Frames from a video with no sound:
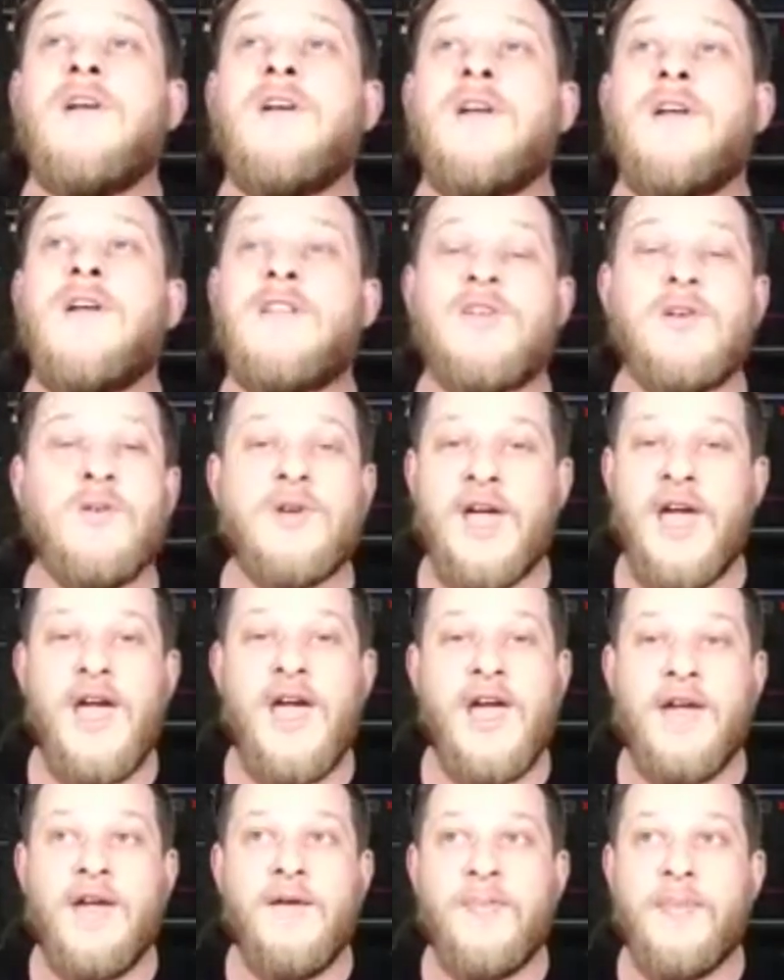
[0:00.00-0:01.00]
It's
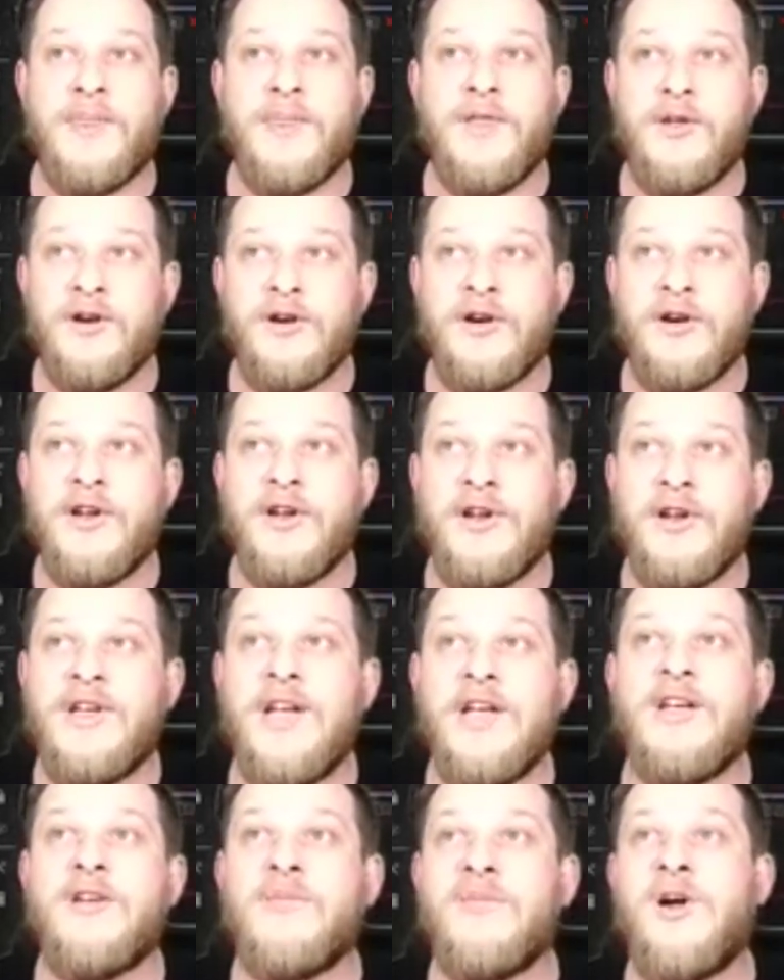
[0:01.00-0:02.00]
okay. You're going to
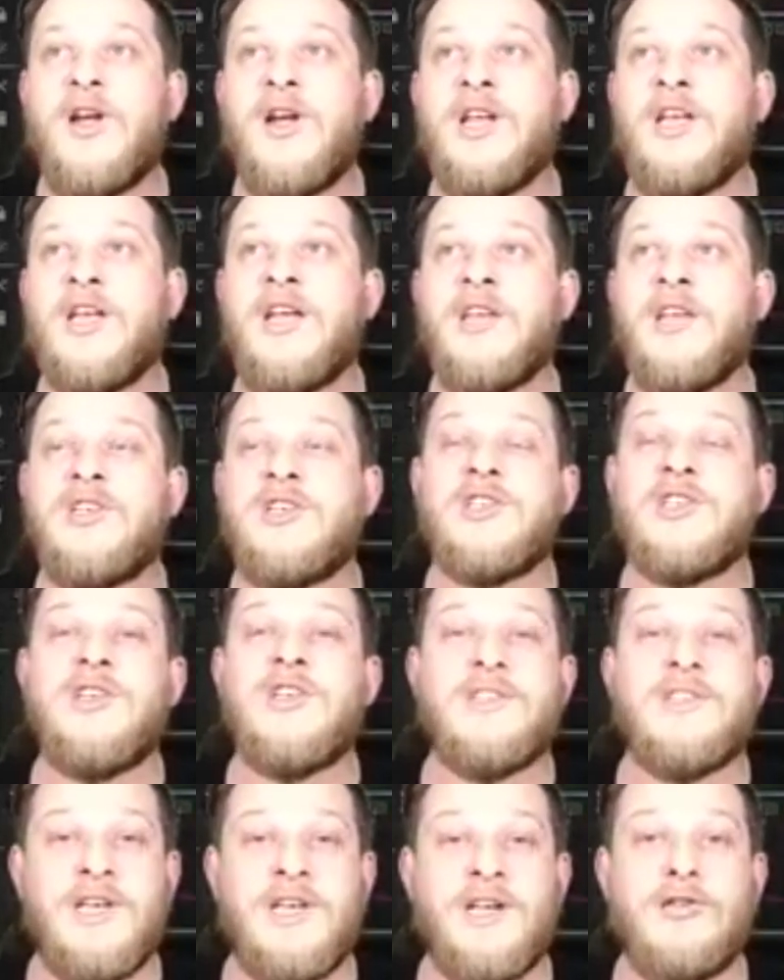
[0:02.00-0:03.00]
get your money. It's just
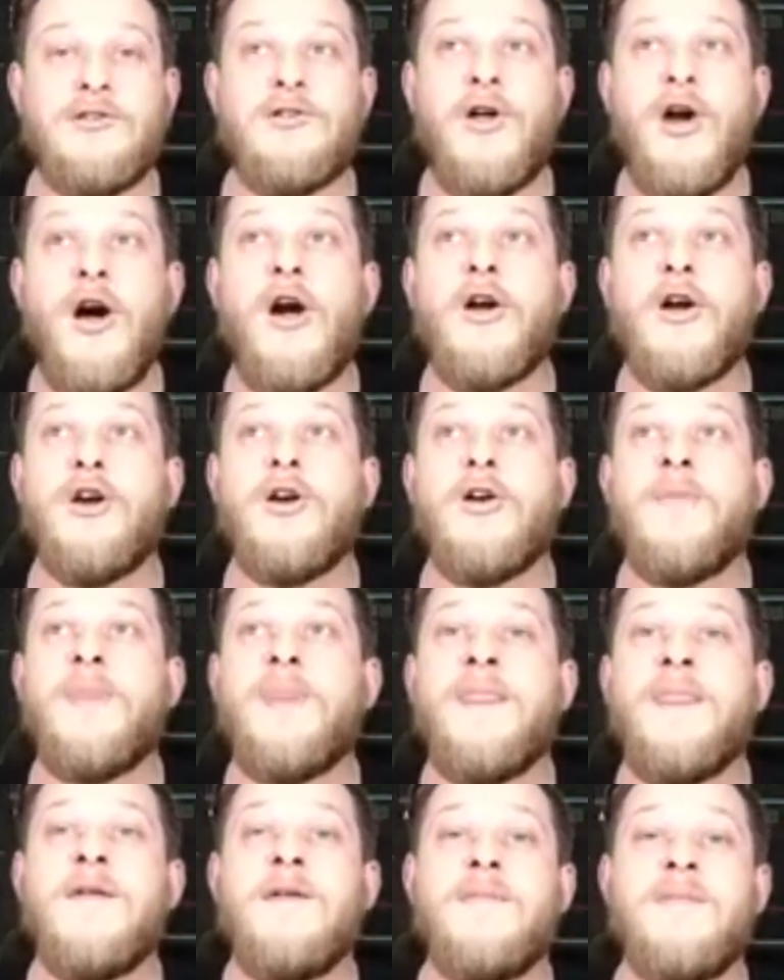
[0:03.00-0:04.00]
going to take longer.
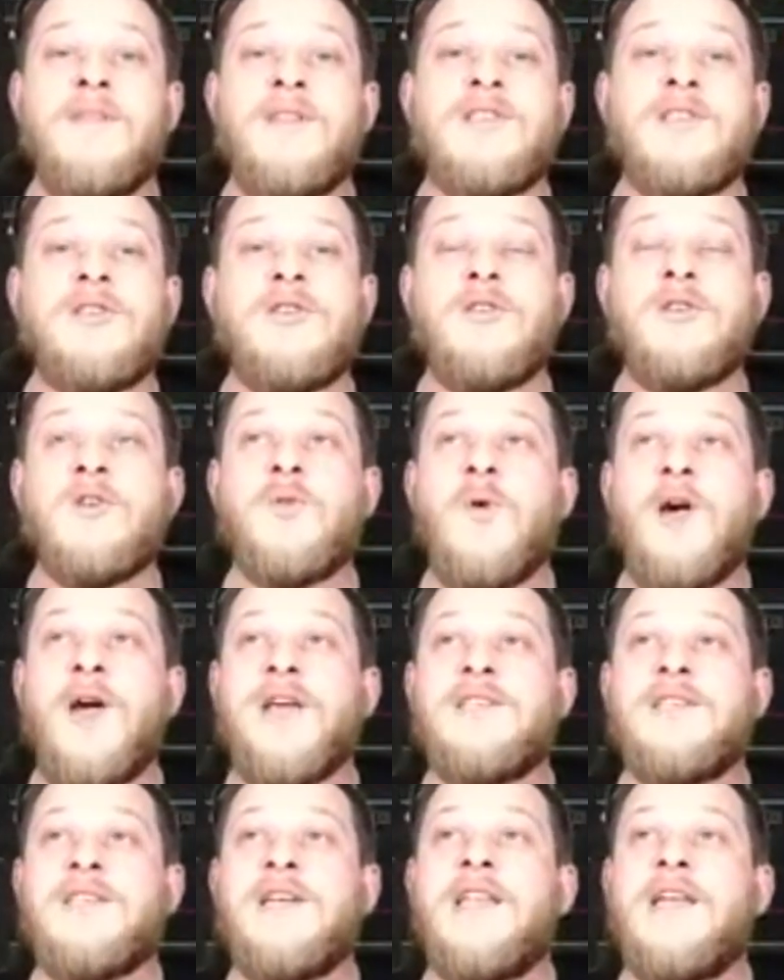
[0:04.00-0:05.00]
But this is also why
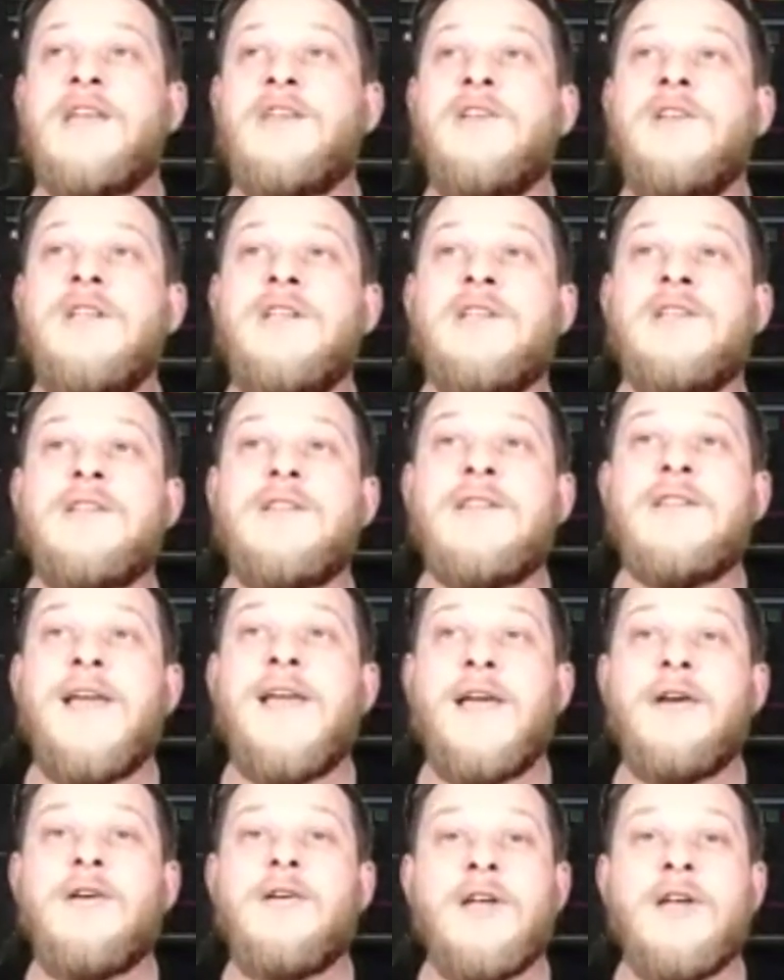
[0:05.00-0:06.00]
I say that you need to
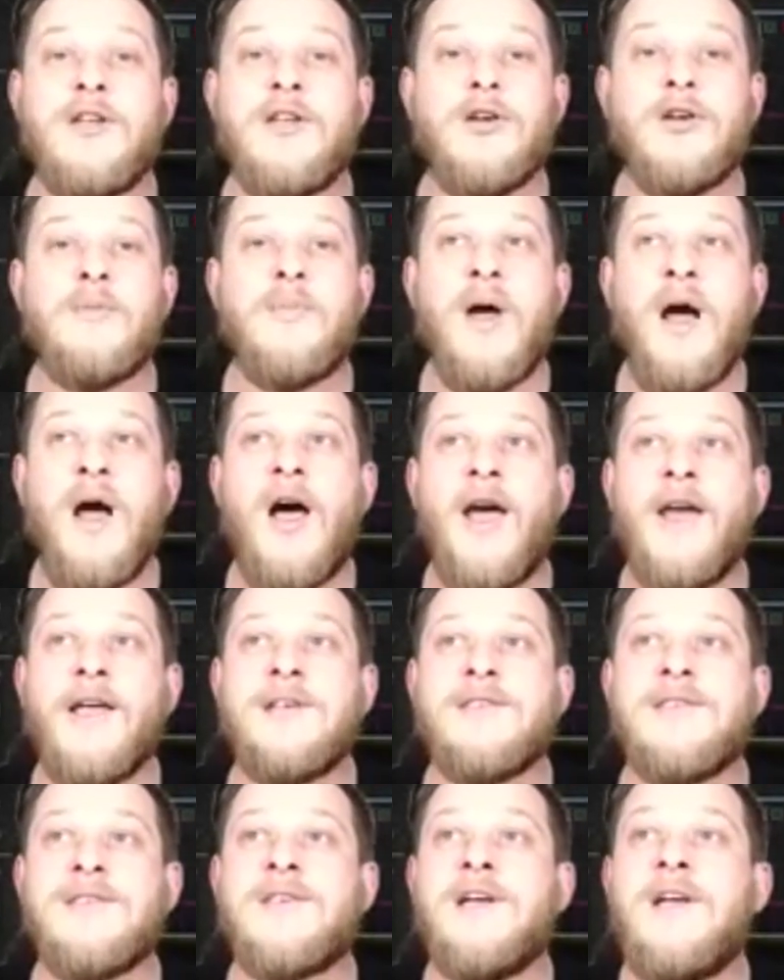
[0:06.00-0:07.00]
layer in your
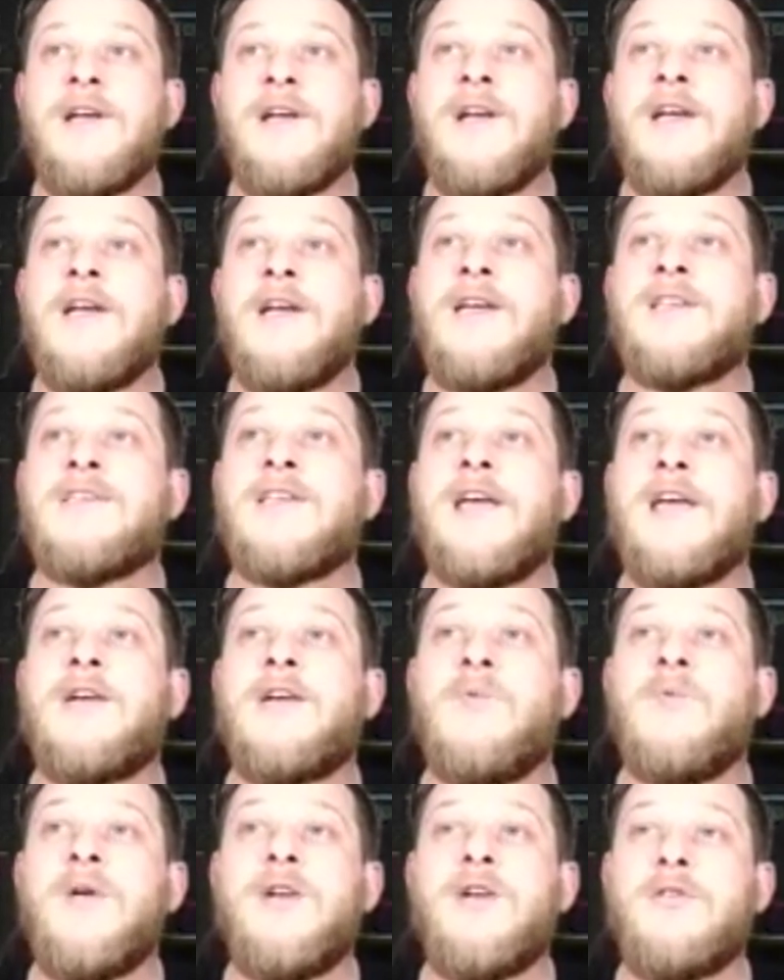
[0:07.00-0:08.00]
buys. Is like,
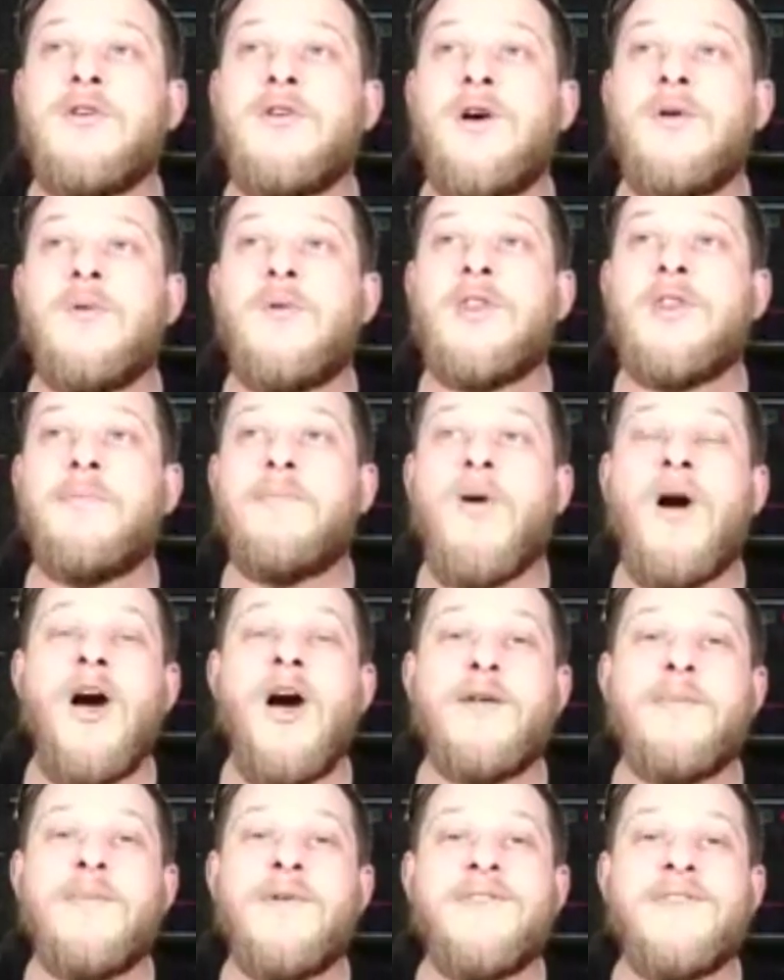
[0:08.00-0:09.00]
we don't know where the
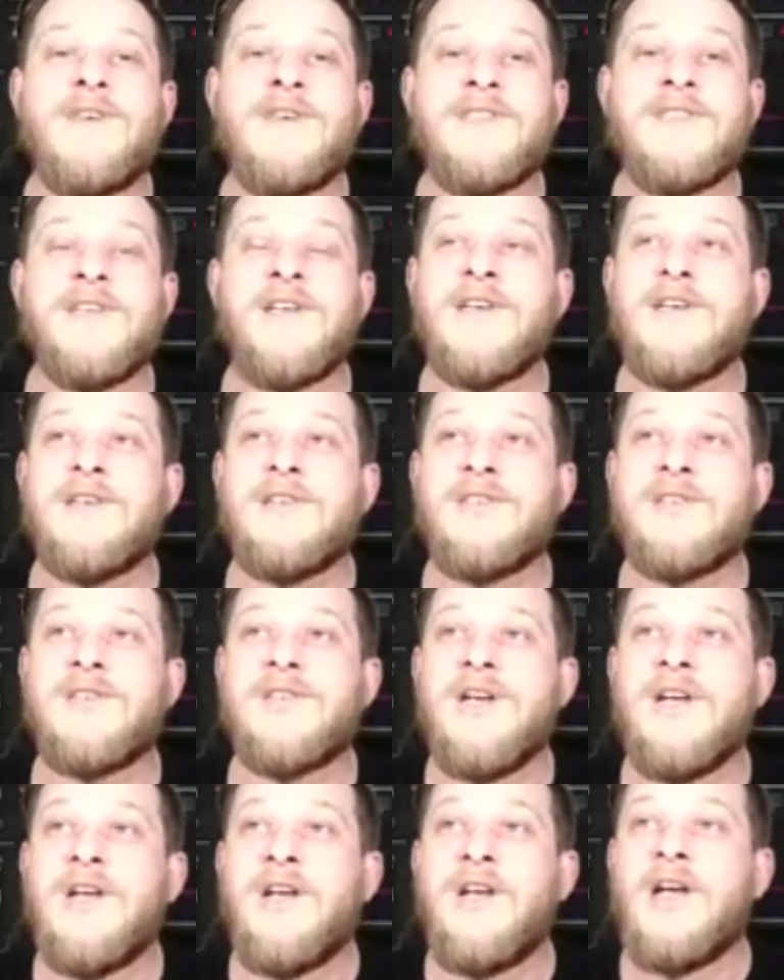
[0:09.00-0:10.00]
bottom of this is.